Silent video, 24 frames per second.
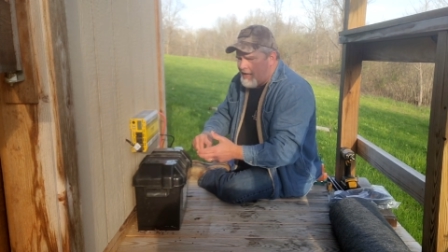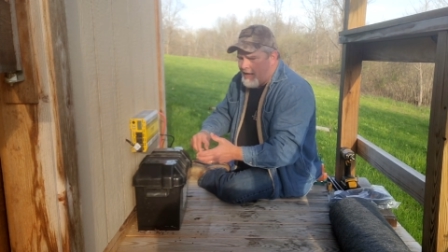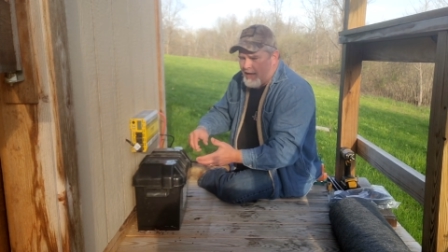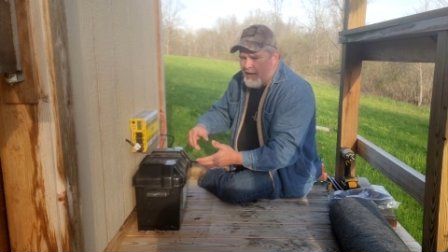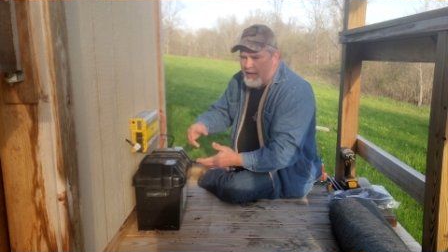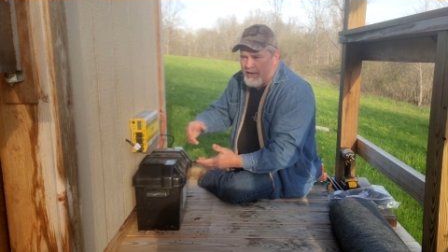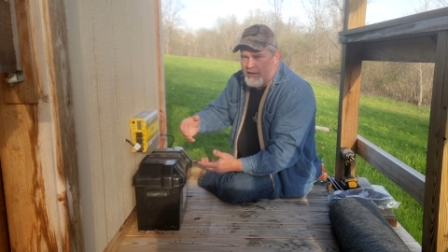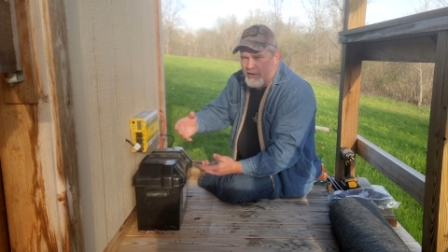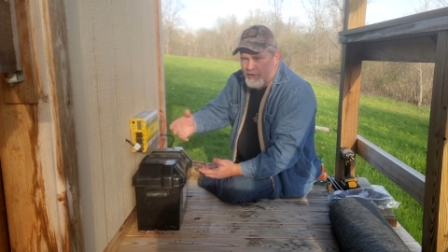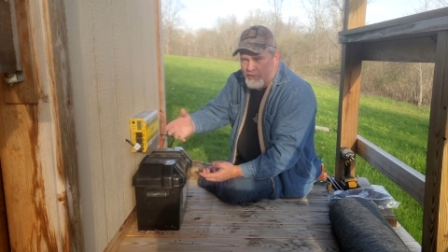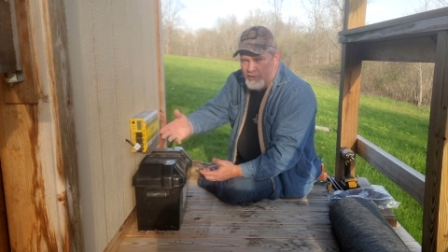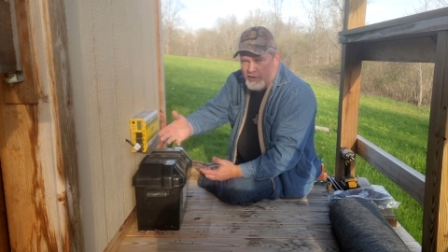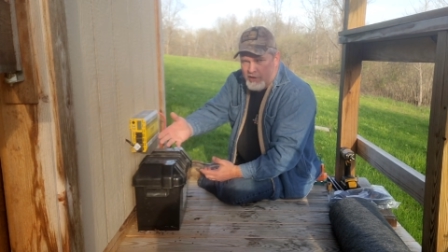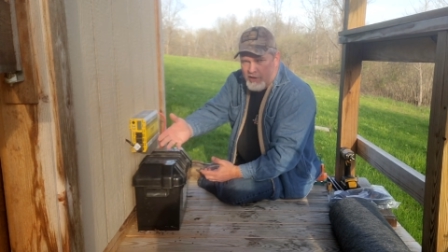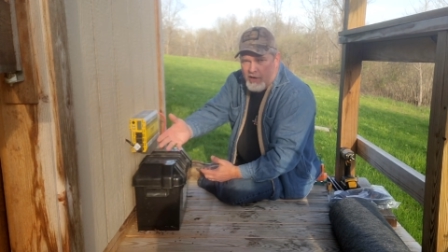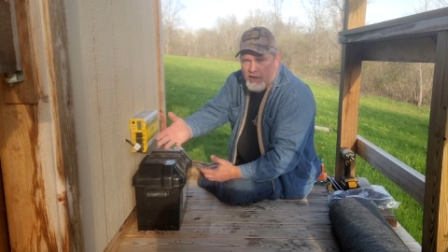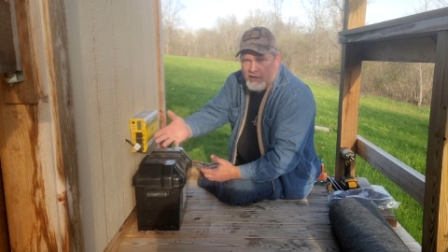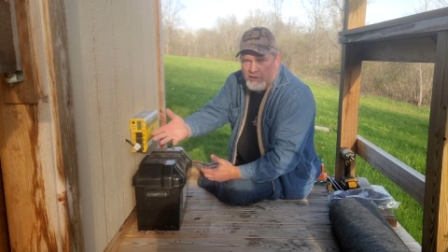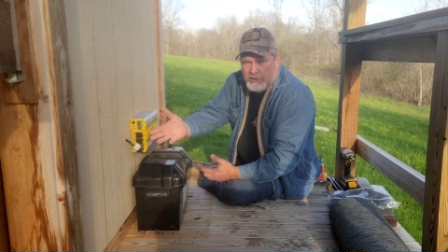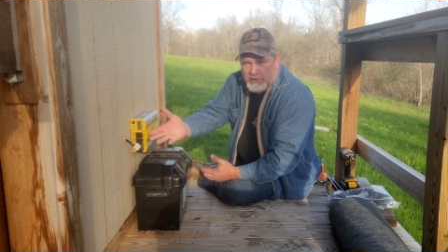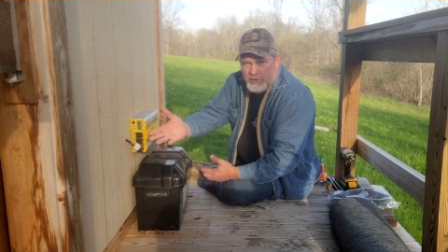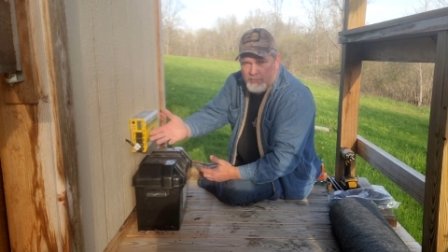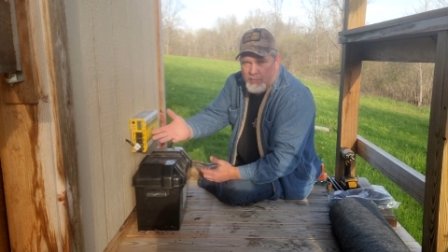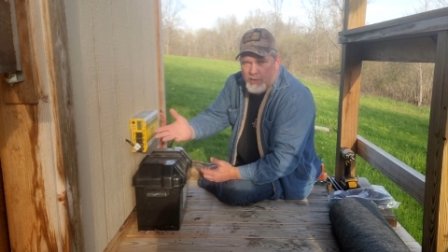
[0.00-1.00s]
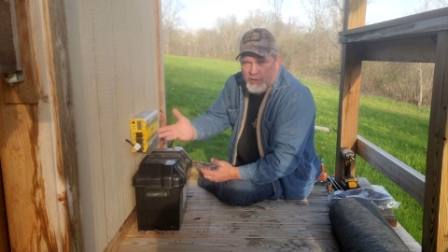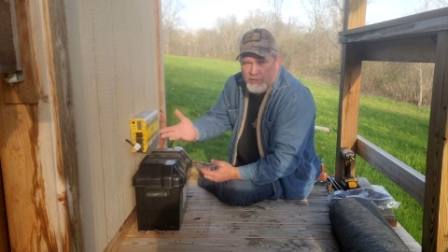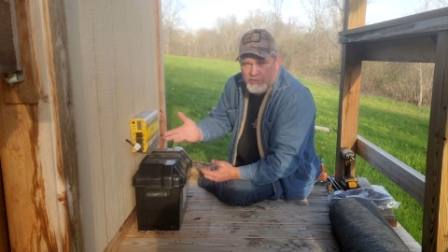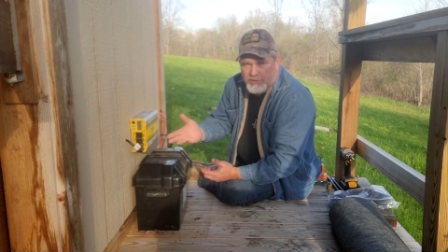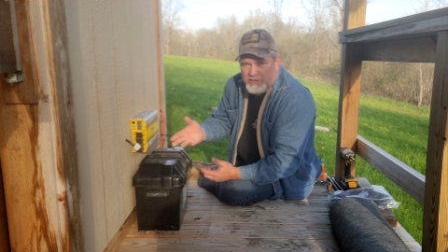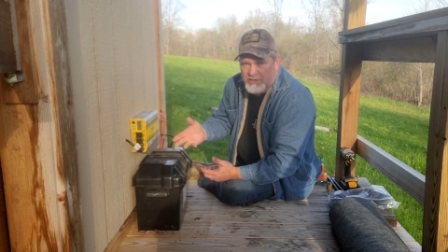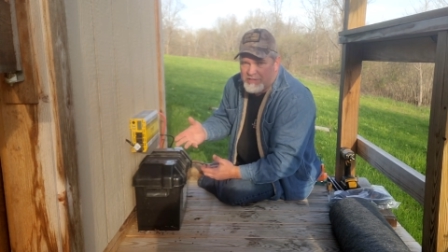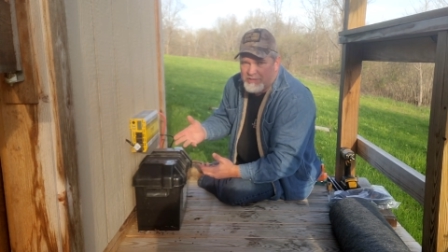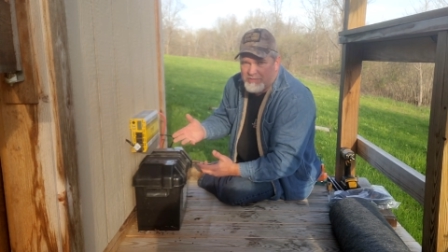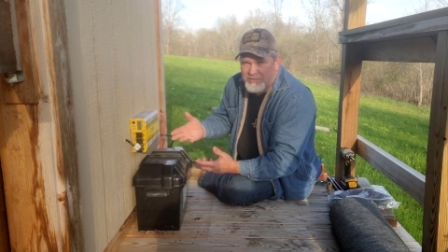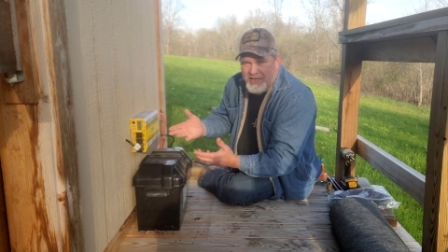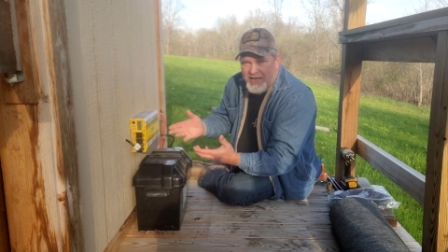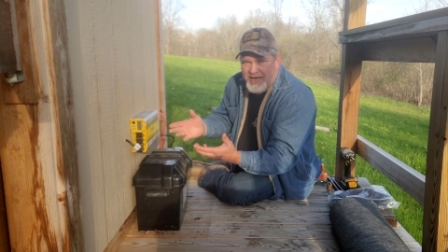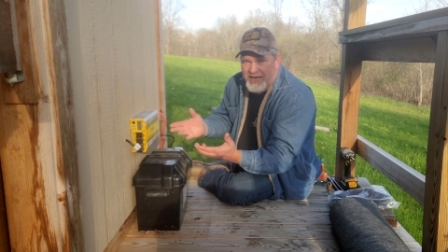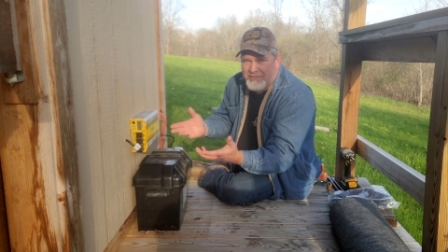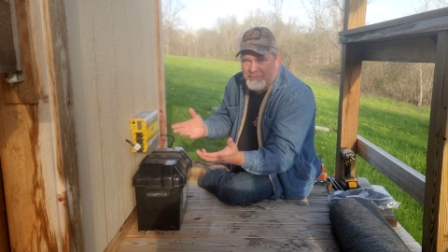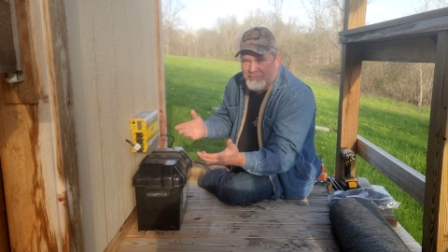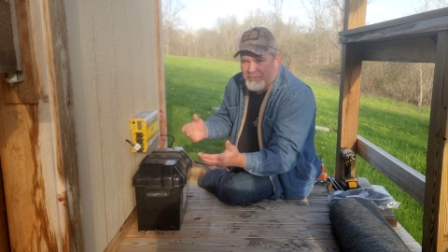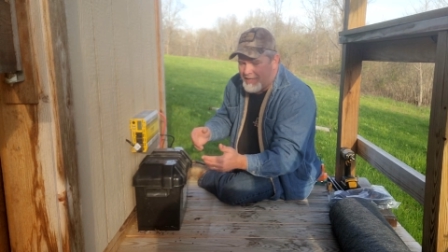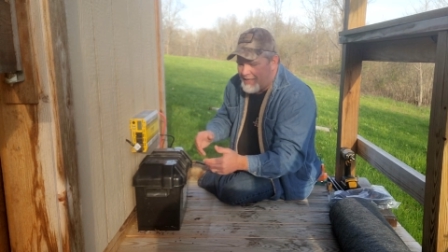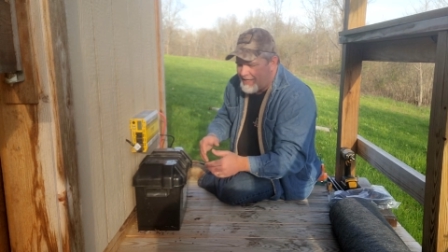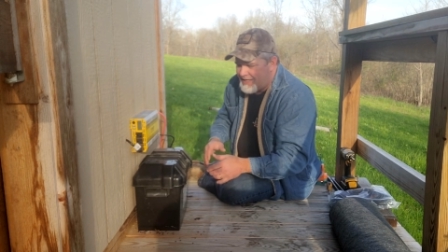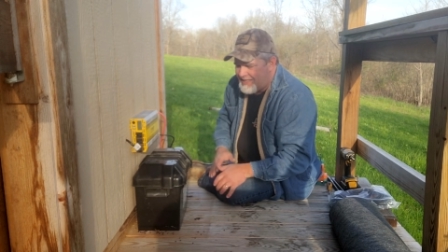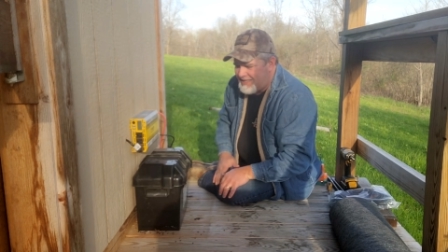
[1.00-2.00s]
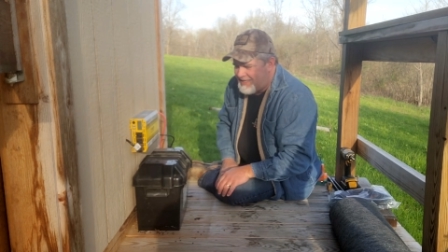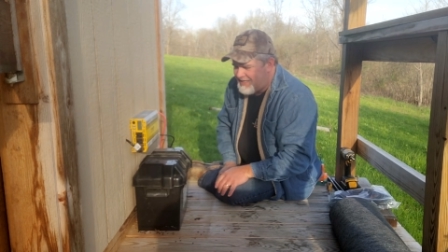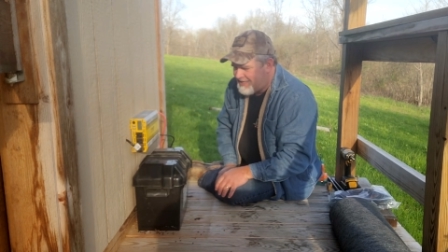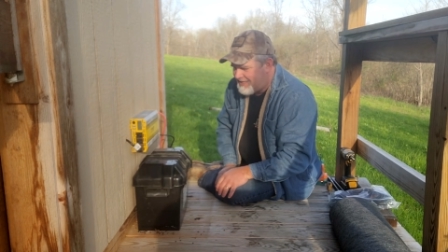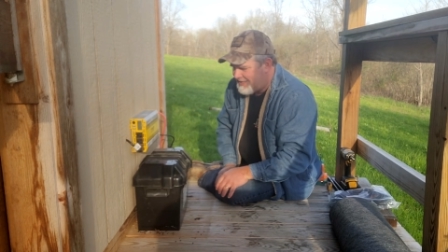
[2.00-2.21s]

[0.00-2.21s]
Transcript: I know you're not supposed to do that, but